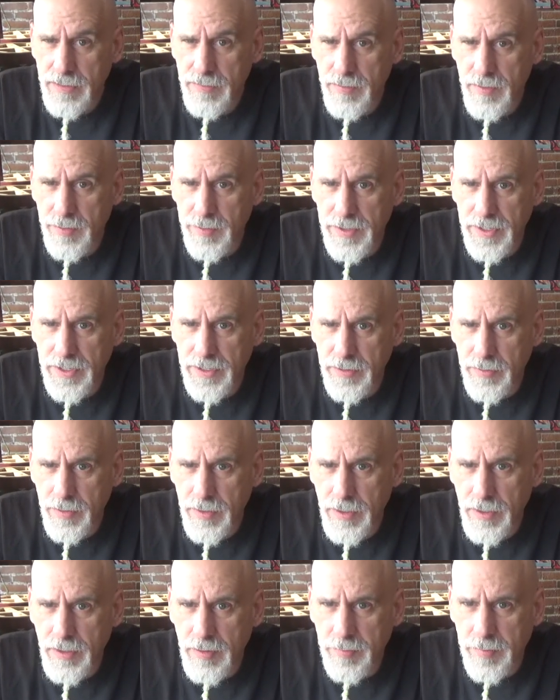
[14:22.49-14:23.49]
What are we going to do?
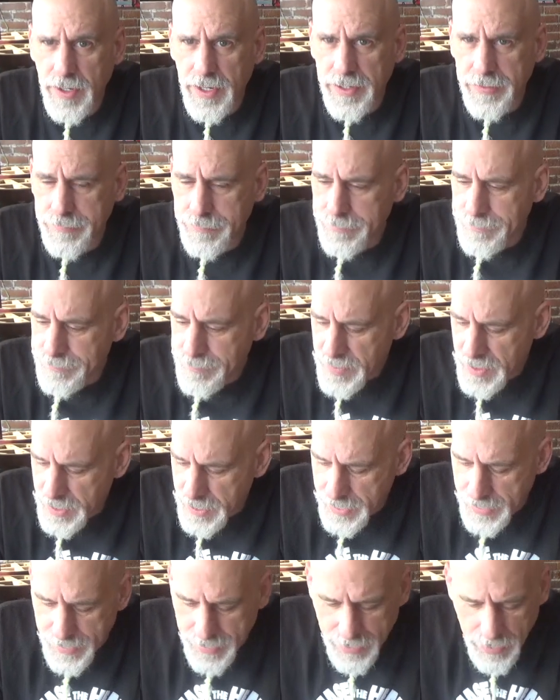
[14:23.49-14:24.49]
We're home, right?
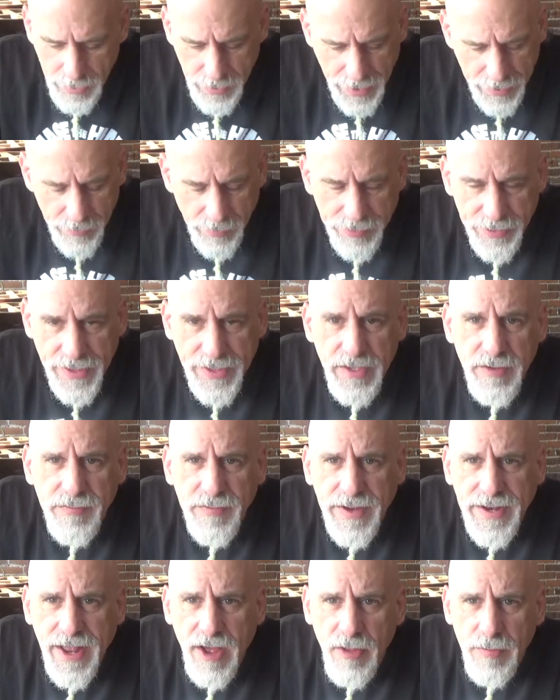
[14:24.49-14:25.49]
All right. Well, thank you
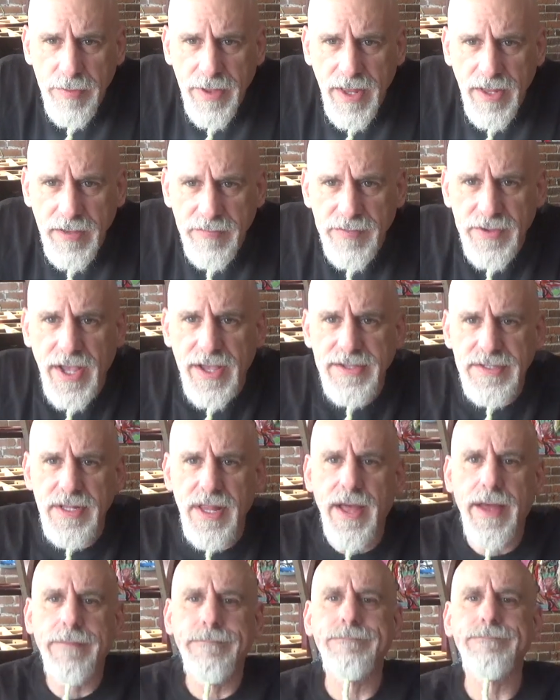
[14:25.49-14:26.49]
for hanging out with me. I love you guys a
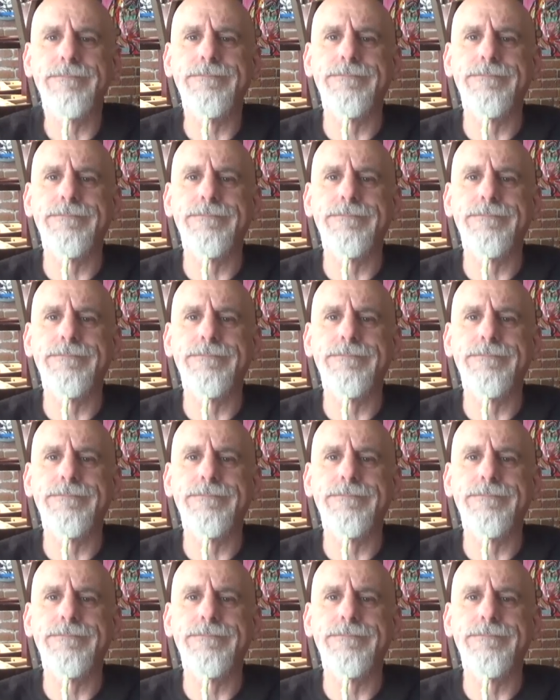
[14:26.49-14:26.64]
lot.